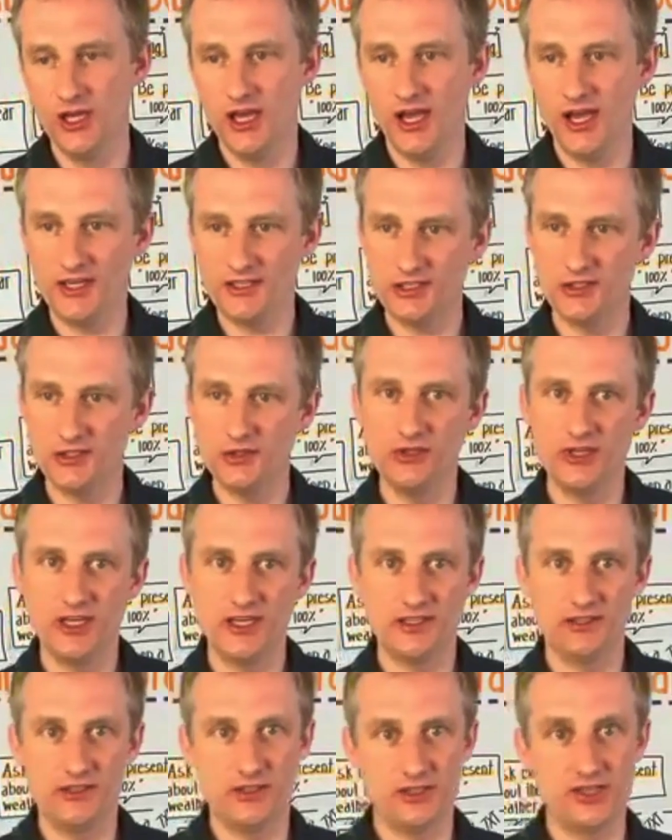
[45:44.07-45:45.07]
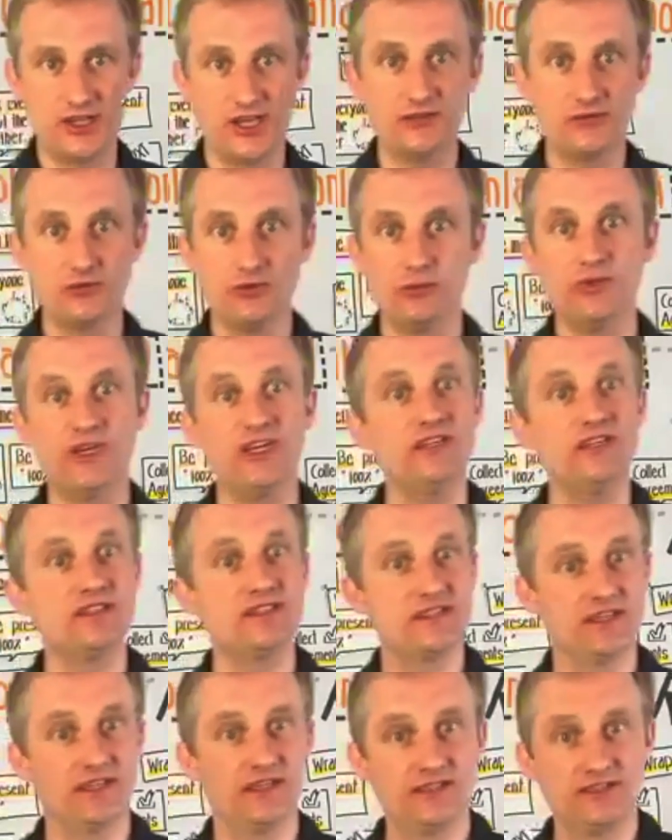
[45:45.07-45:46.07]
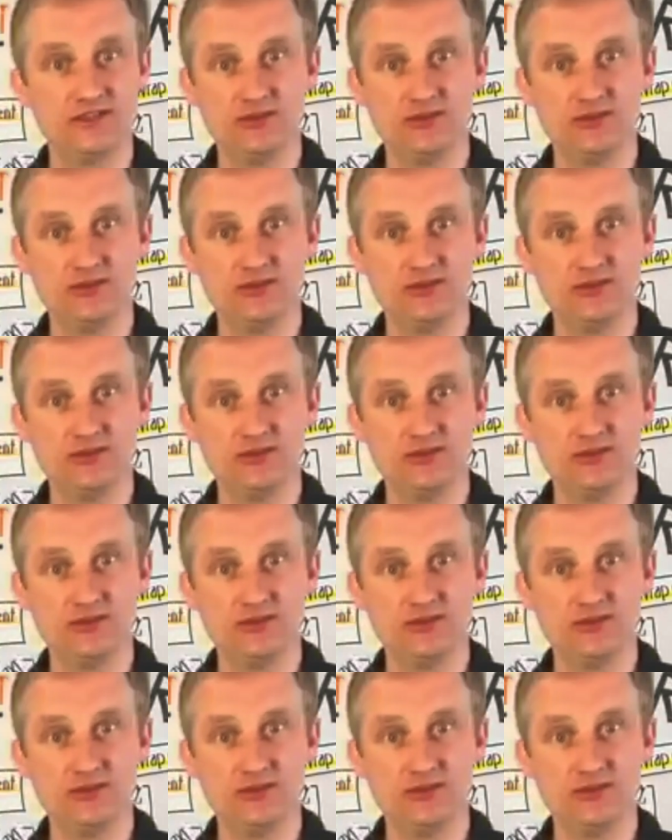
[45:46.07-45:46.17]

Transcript: articulate in the chat room insights.